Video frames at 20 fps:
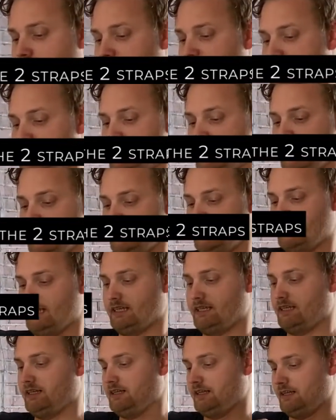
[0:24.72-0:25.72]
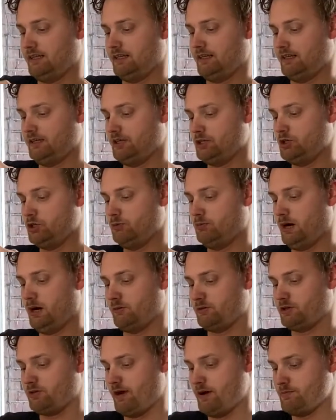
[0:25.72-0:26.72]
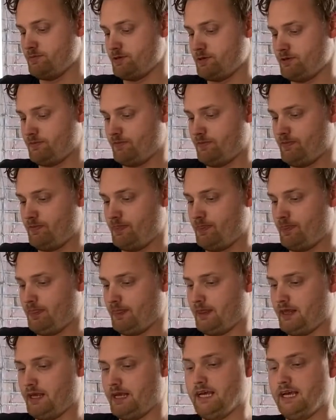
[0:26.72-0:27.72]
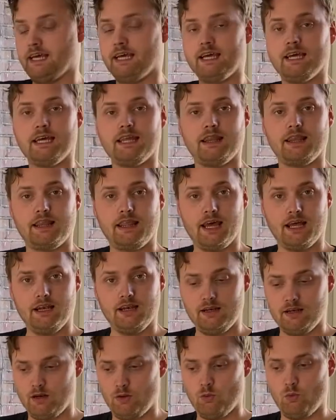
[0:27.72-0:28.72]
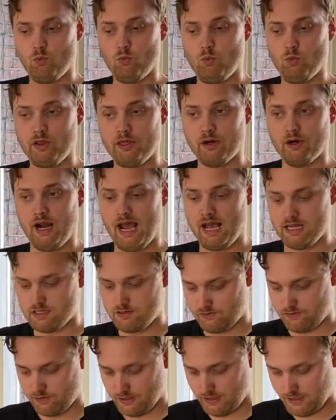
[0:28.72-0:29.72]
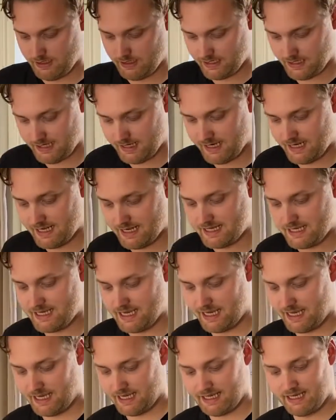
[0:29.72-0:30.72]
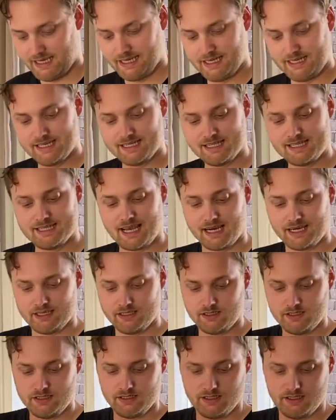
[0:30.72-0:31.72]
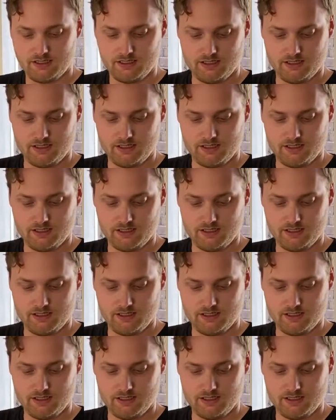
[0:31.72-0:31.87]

and tighten the two palm straps. Then, with your hands free, take the second